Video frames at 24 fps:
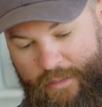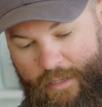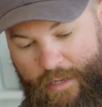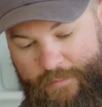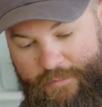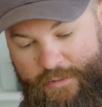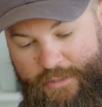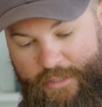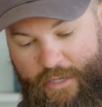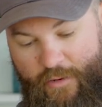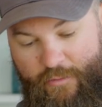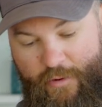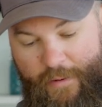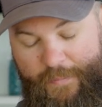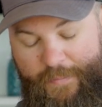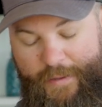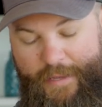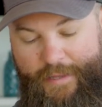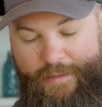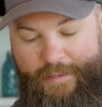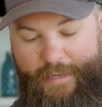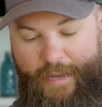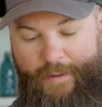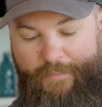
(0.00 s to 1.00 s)
I'm just going to
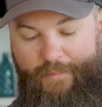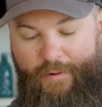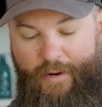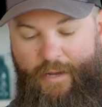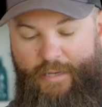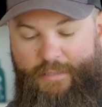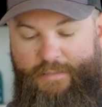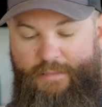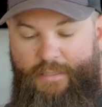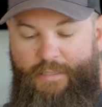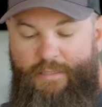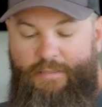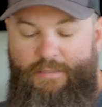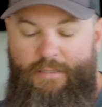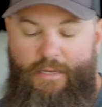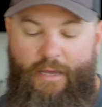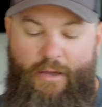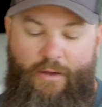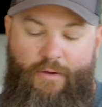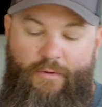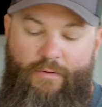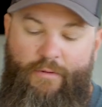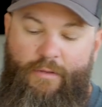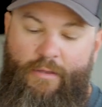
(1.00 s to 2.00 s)
repeat that process
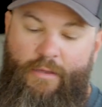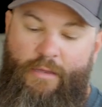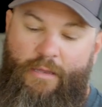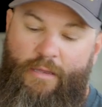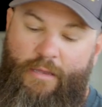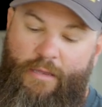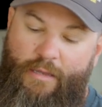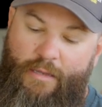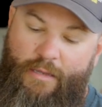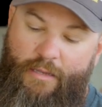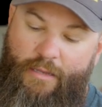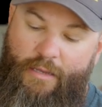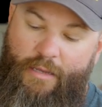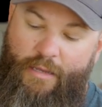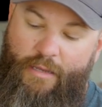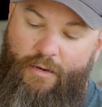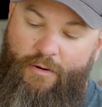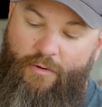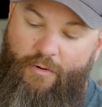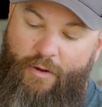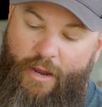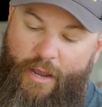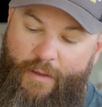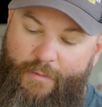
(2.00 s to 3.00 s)
now.
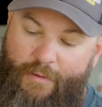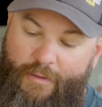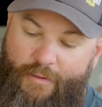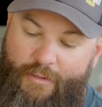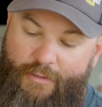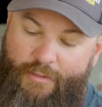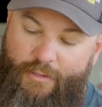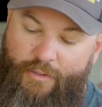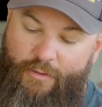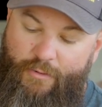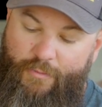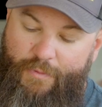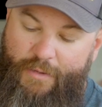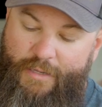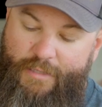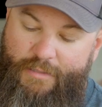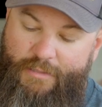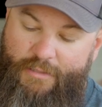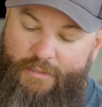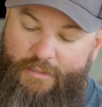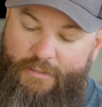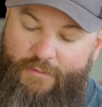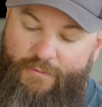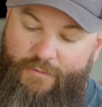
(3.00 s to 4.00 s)
Again, grabbing the two
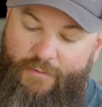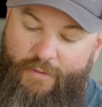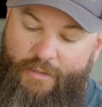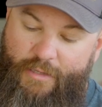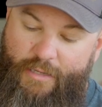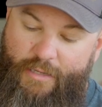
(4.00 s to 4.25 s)
pieces for the